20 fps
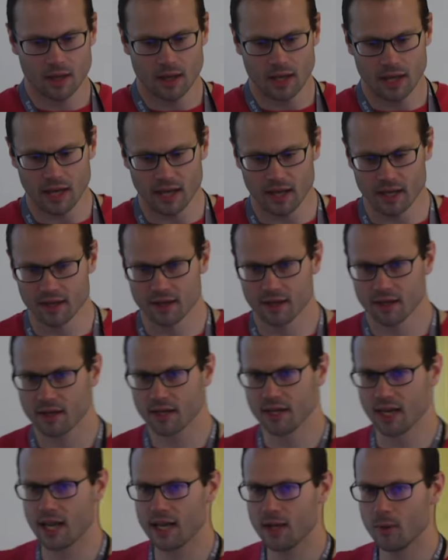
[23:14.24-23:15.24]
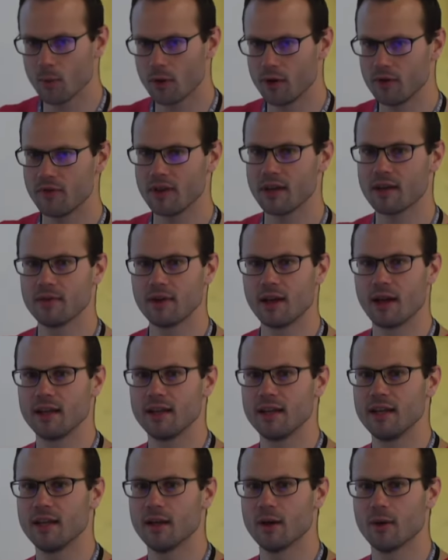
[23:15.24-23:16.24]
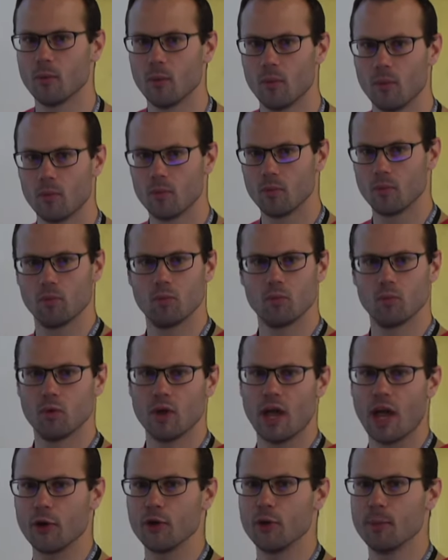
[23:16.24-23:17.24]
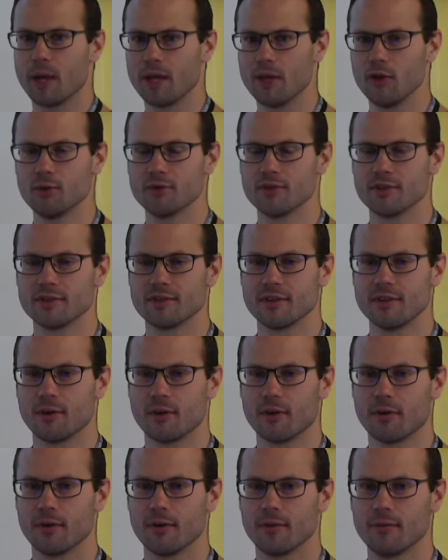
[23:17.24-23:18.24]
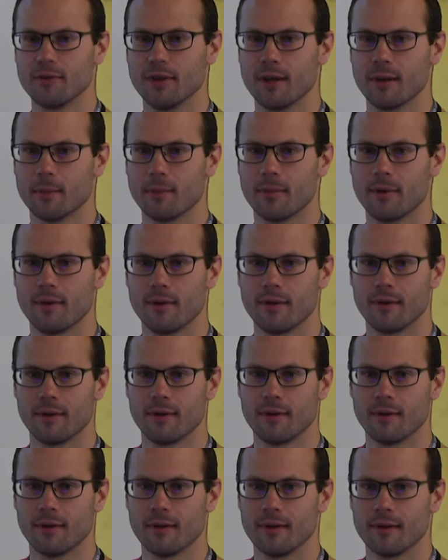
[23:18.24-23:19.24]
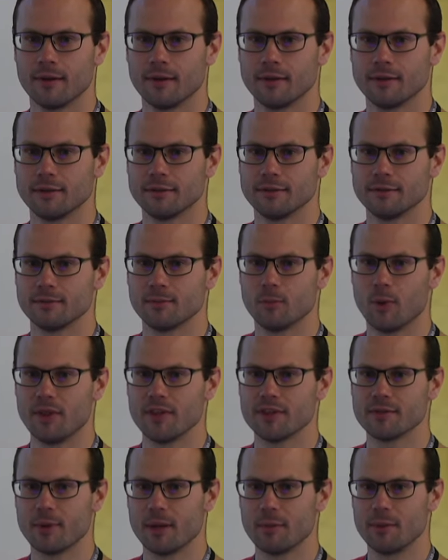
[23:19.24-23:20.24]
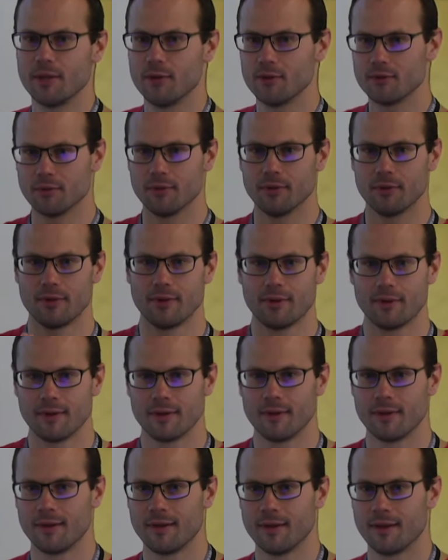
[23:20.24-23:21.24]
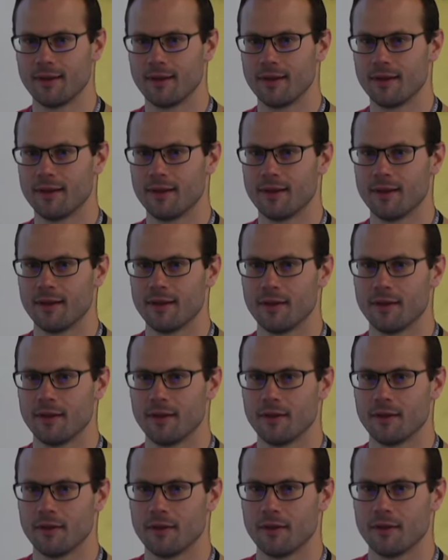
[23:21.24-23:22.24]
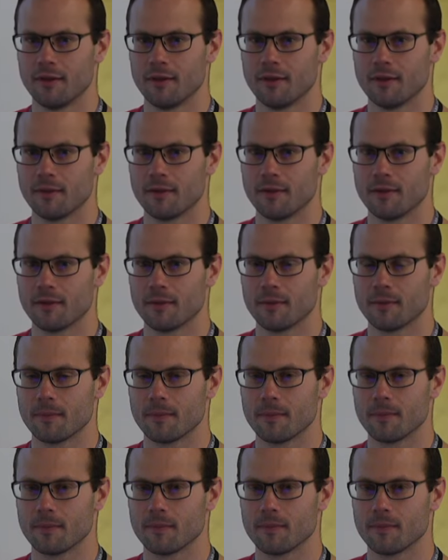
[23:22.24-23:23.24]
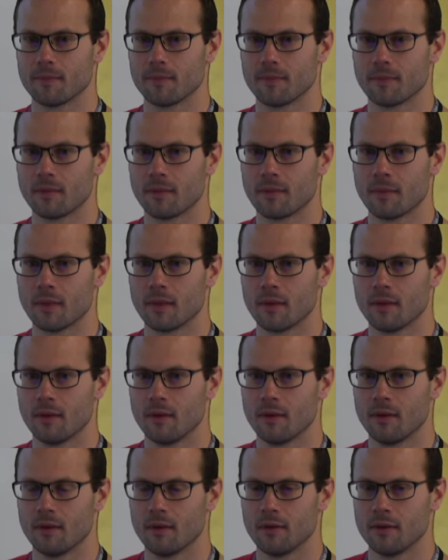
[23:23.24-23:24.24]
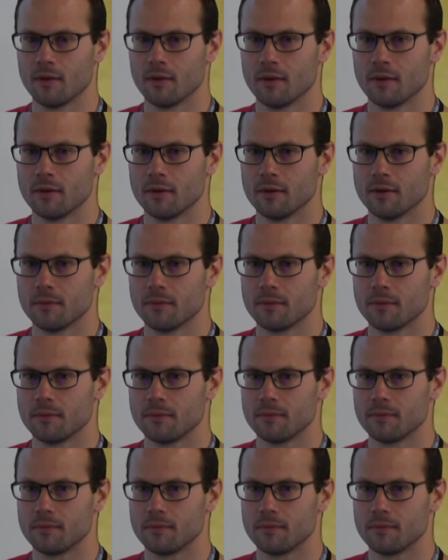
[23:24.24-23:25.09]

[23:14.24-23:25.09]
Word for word: And can anyone think of an idea how you might use this in your VM? Why this might be useful? To deal, uh, deforestate, for example, because if you know that they don't change